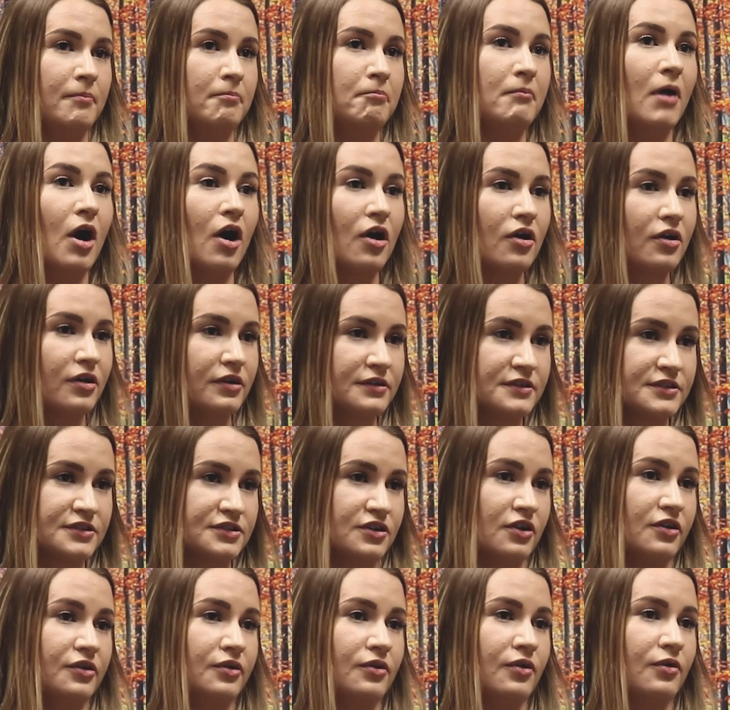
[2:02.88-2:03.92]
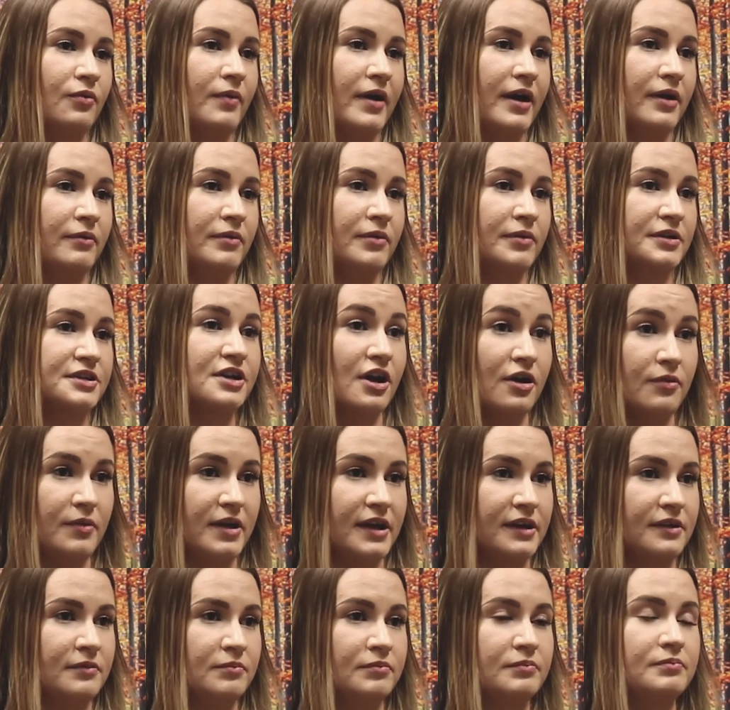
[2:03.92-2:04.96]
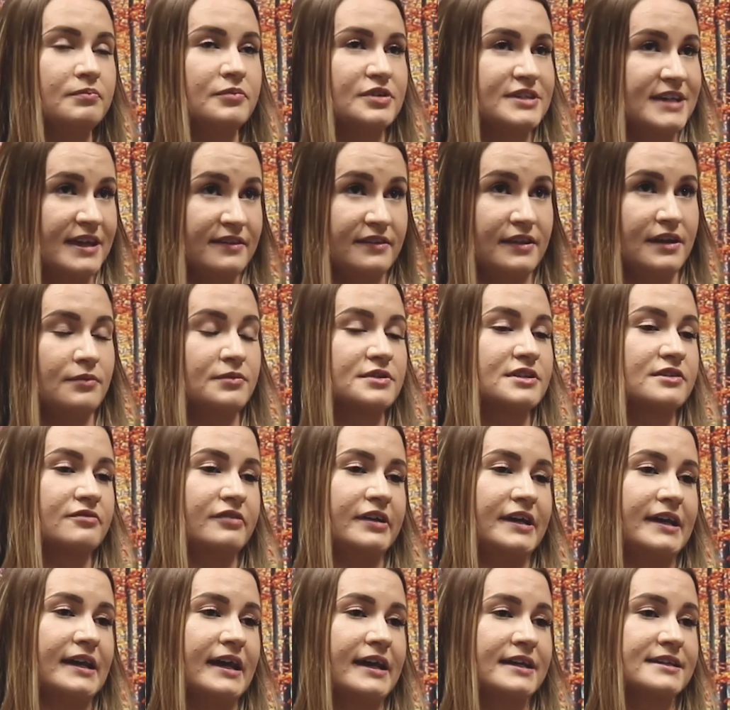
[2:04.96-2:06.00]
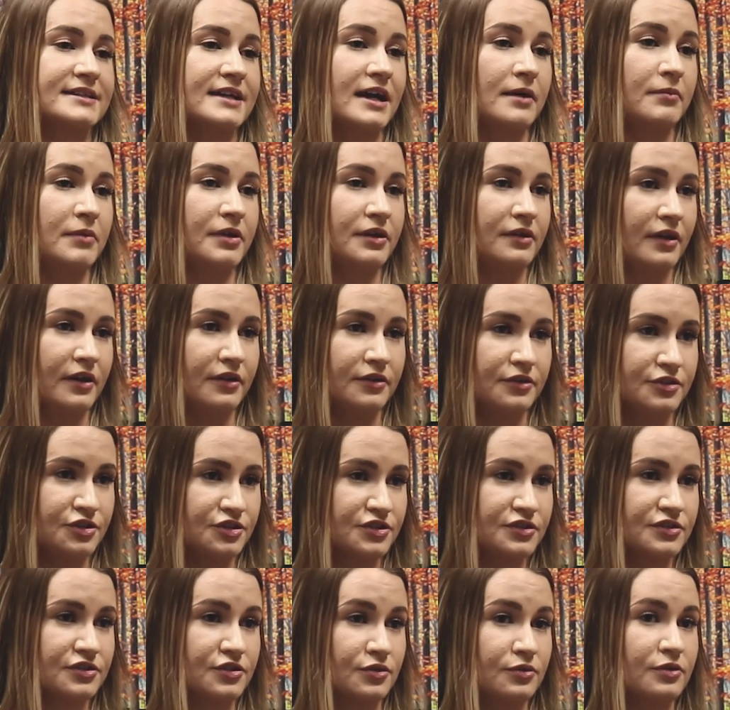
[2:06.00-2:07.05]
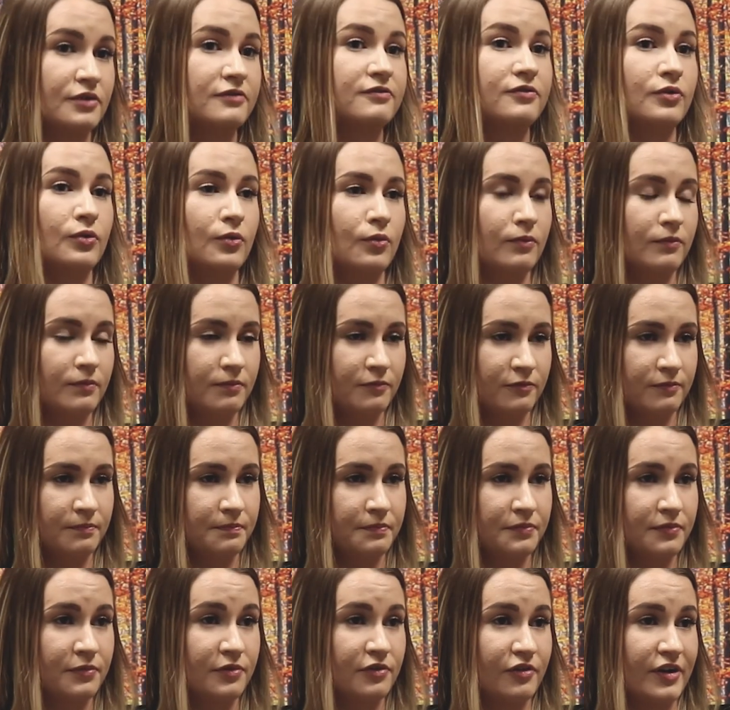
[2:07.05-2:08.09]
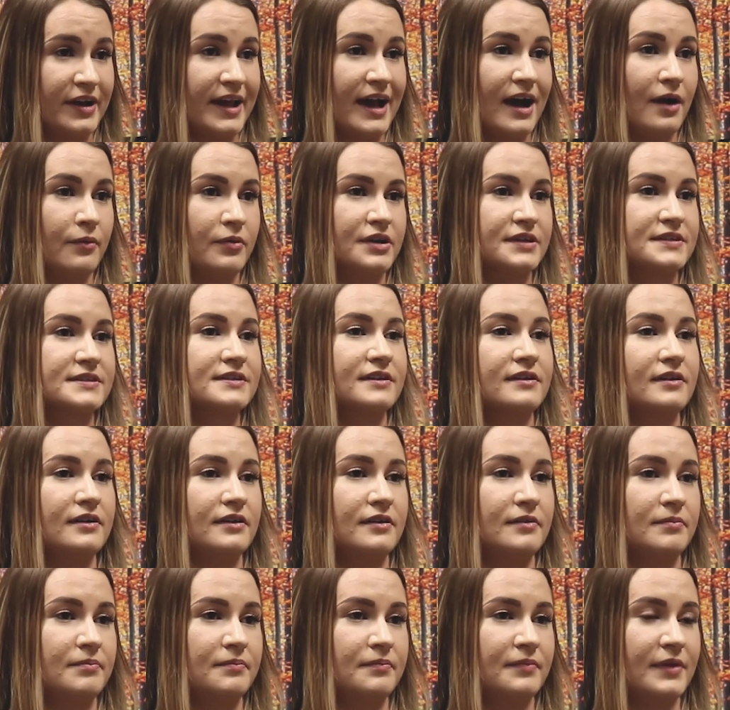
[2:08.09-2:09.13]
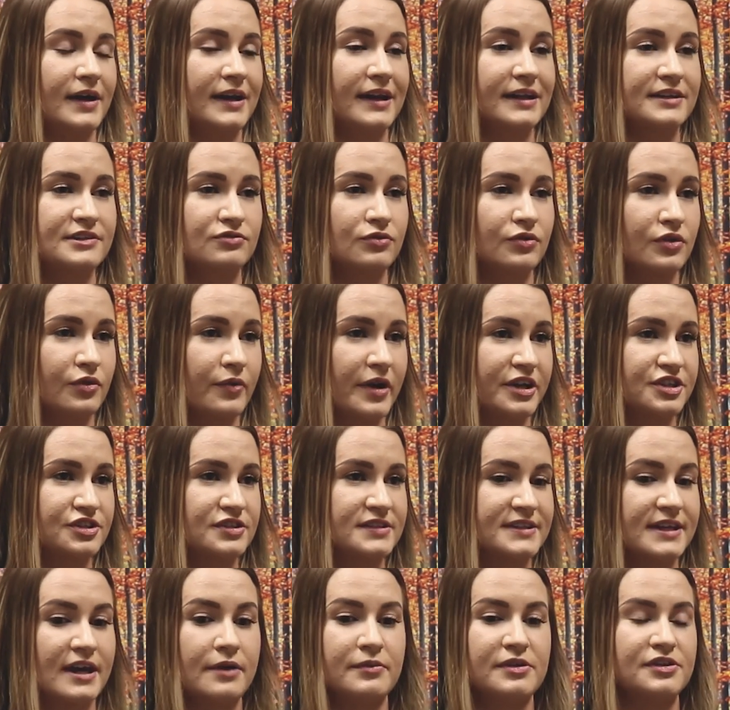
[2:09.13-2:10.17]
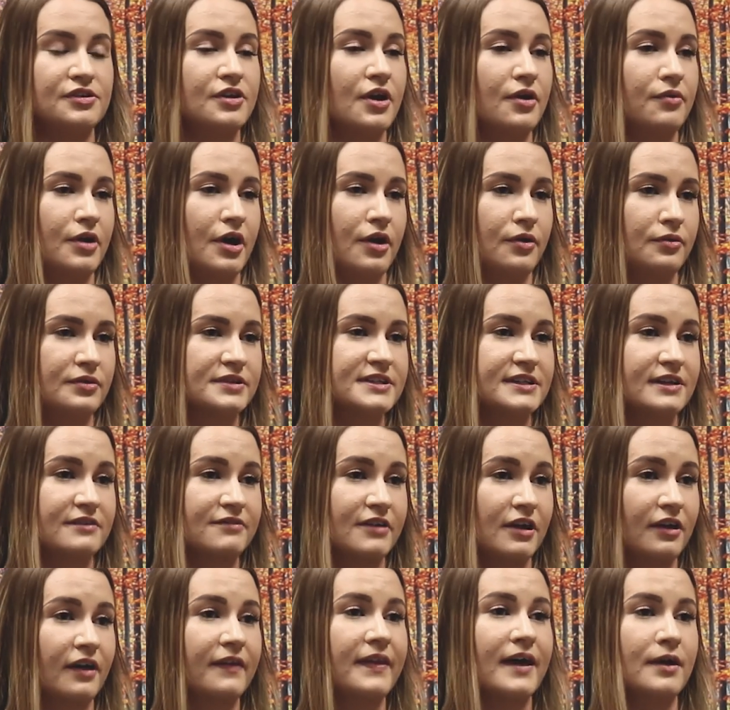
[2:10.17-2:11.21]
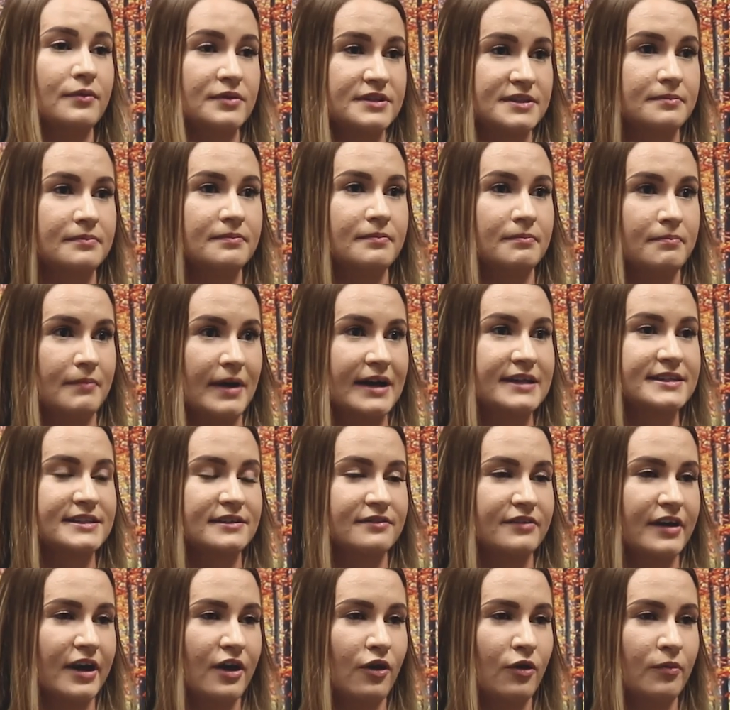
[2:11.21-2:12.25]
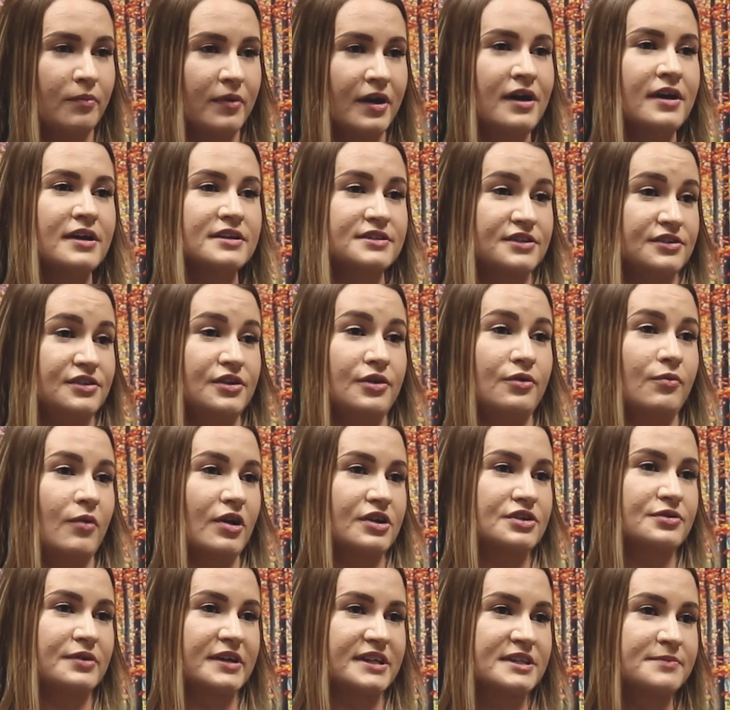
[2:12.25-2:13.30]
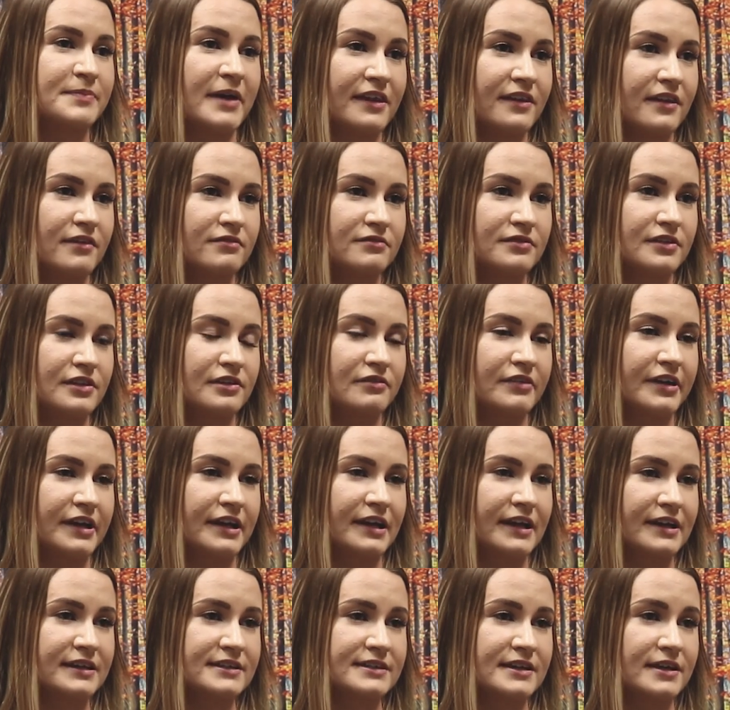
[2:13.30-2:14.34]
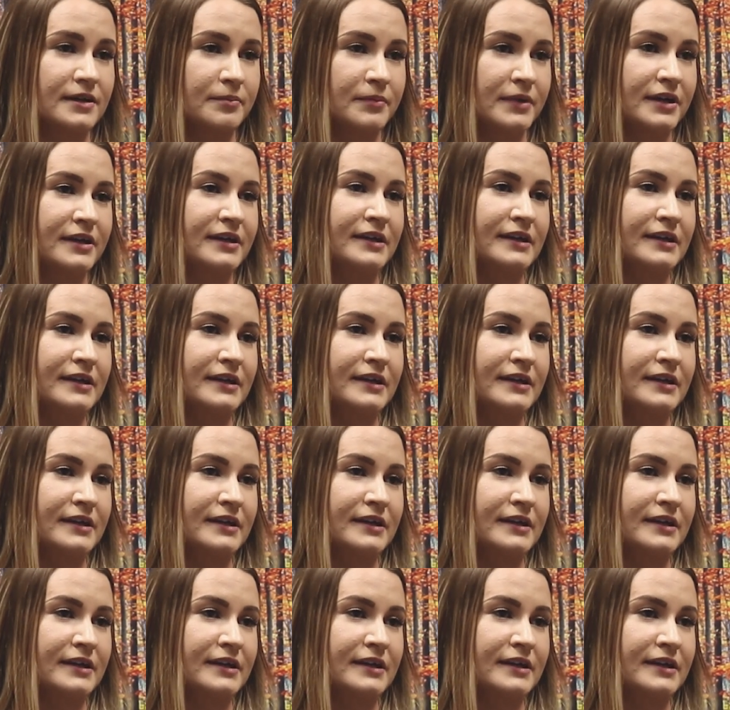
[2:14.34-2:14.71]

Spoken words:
mock style, where we would go in and pretend that it was the real exam and just do the full 3 hours and answer all the questions there with no notes, and I felt like that was a massive help, so I knew what to expect then for the real exam.